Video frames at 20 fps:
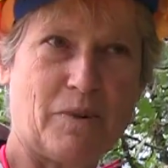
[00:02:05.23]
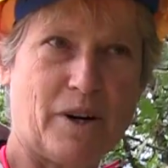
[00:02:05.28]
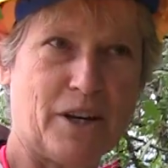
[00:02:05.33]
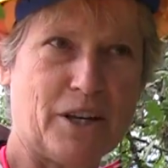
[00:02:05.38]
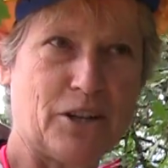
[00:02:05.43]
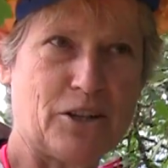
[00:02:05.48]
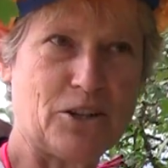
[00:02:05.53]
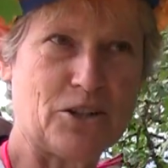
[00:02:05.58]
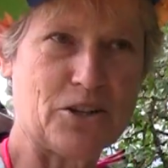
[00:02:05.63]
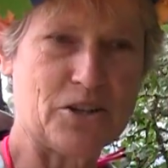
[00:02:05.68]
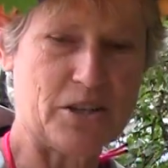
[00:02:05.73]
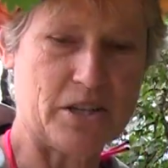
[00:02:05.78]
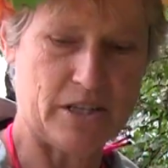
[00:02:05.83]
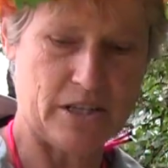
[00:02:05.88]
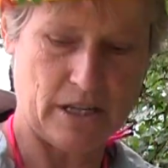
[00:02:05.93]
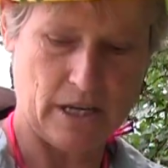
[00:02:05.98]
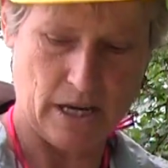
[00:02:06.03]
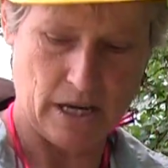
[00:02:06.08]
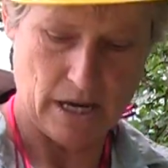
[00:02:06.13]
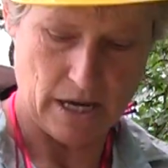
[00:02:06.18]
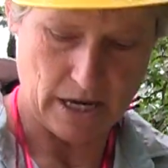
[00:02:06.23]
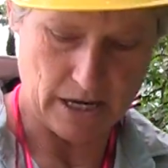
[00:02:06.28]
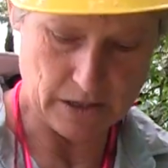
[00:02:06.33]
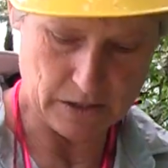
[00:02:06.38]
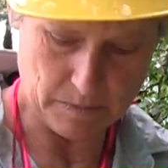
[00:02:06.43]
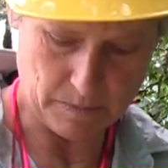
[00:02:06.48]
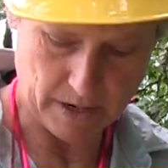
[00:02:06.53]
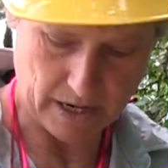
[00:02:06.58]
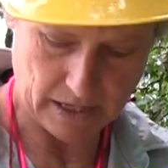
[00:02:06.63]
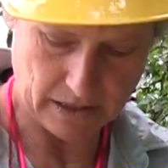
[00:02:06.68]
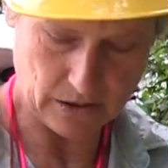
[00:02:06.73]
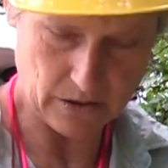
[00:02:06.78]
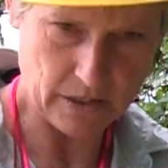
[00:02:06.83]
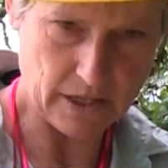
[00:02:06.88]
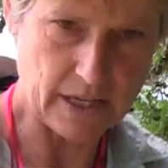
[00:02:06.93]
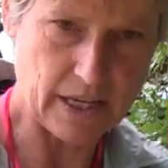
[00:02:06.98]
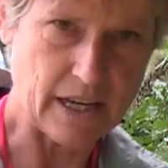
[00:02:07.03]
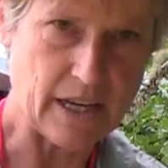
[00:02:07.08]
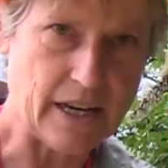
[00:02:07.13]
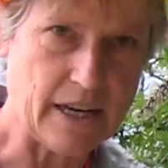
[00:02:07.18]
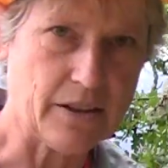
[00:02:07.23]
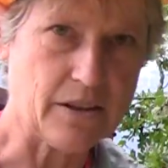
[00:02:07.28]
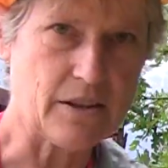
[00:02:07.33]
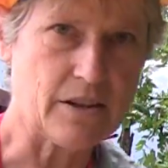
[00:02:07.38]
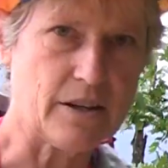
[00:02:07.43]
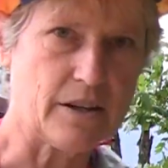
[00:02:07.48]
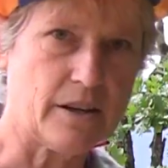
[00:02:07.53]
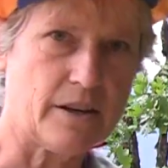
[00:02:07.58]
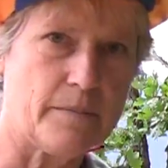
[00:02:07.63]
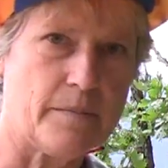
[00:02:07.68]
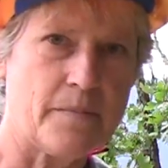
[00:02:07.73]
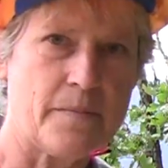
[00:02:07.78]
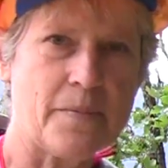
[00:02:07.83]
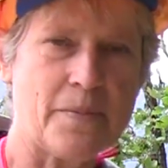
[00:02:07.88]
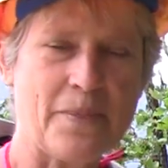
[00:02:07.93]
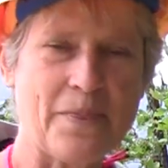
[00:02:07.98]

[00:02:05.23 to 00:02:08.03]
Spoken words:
monitors, is by looking at the